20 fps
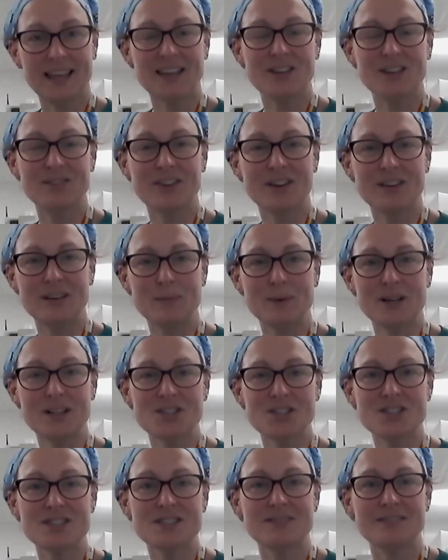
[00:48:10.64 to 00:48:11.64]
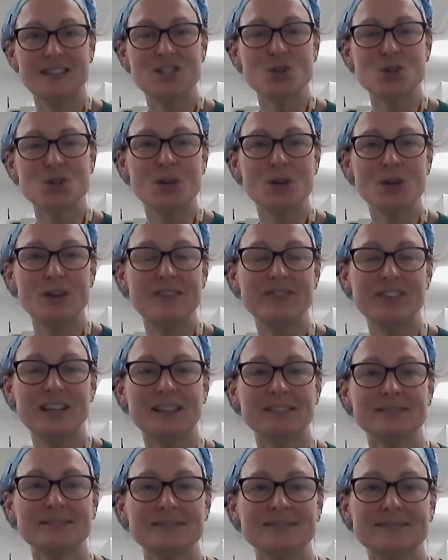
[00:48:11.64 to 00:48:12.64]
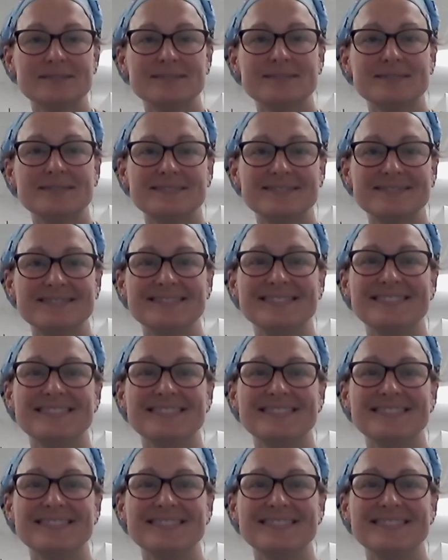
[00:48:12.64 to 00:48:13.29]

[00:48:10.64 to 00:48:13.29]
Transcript: Thank you very much. Enjoy your evening. It.